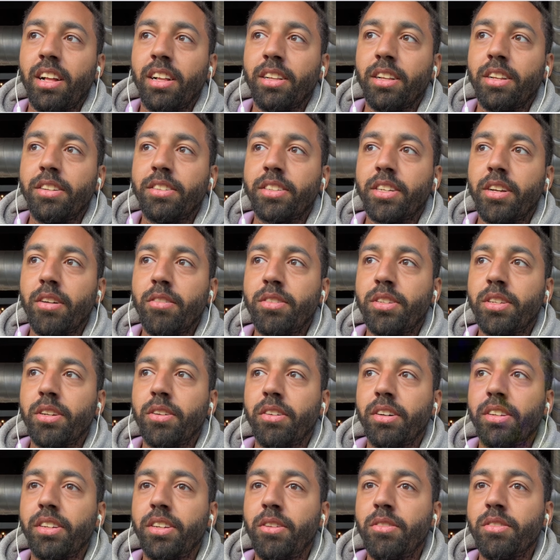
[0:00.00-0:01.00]
let's go
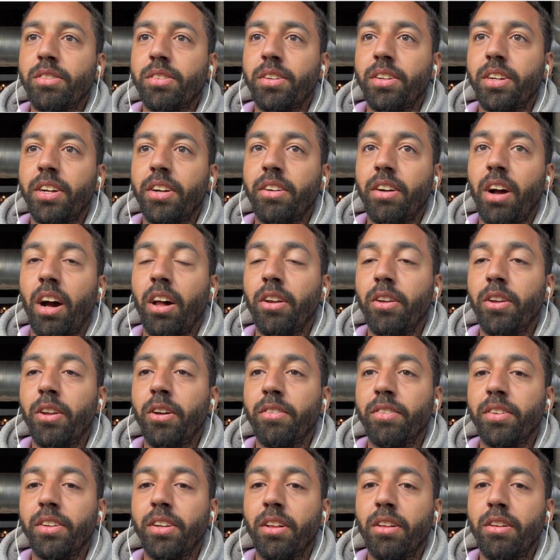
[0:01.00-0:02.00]
to a new scenario. I don't know
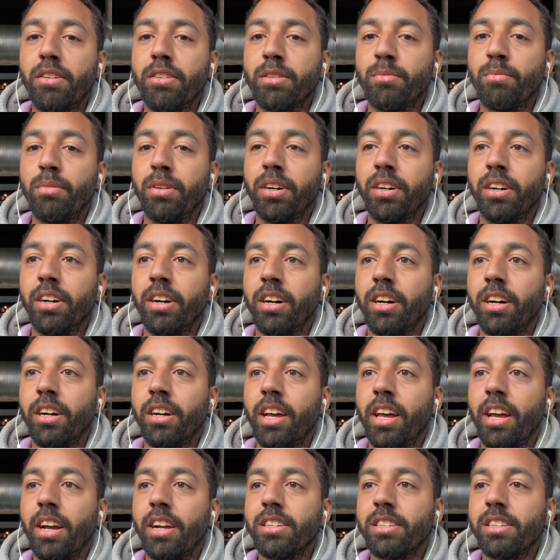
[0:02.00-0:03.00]
if you know this, but
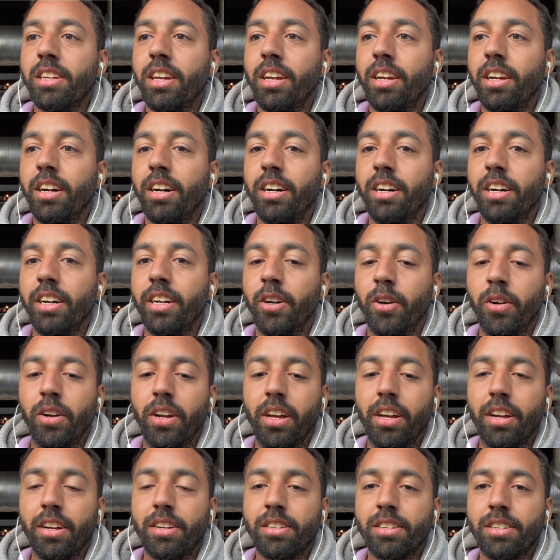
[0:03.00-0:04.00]
xAI or
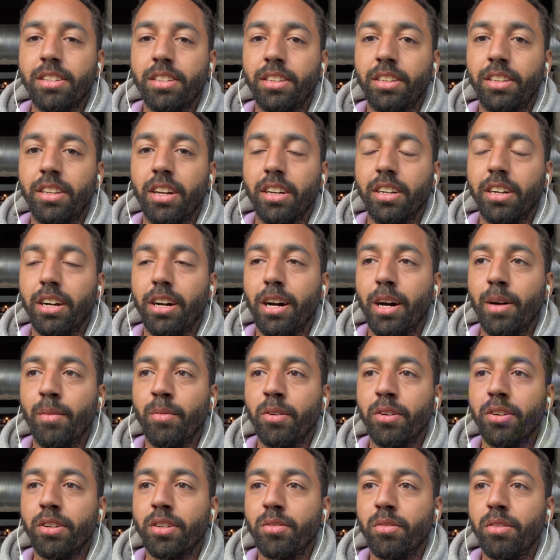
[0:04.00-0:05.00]
x.com
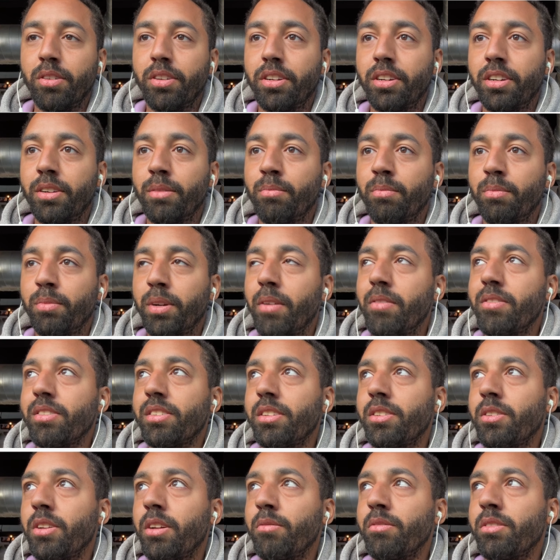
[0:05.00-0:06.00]
or Twitter,
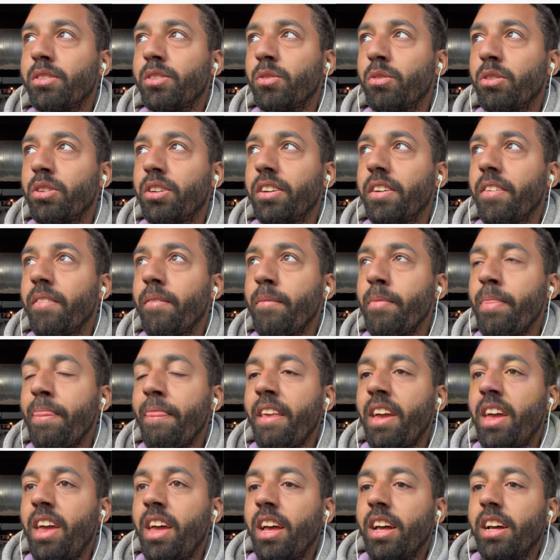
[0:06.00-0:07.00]
previously known as Twitter,
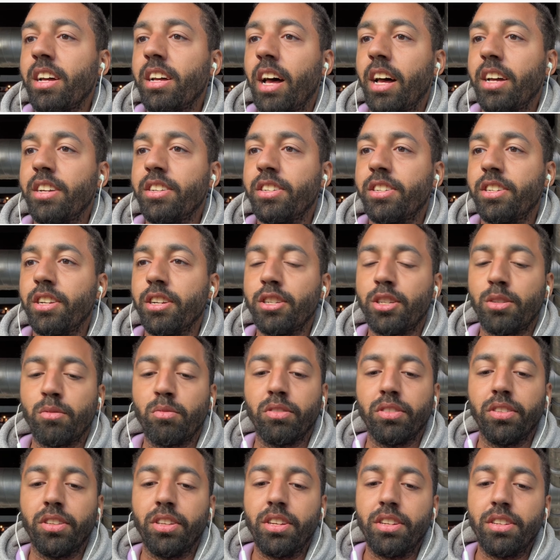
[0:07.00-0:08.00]
has just
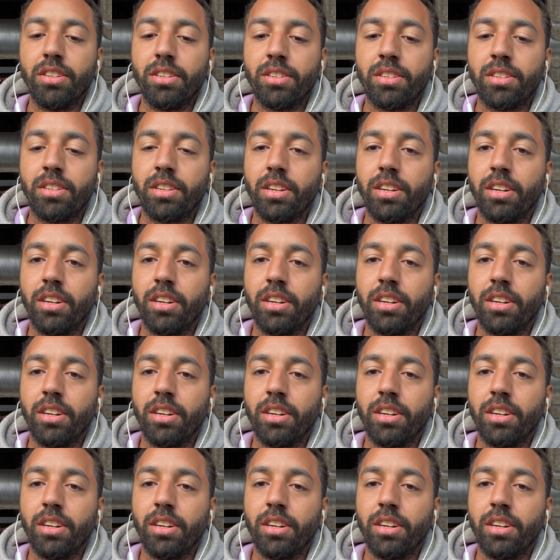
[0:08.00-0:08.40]
released,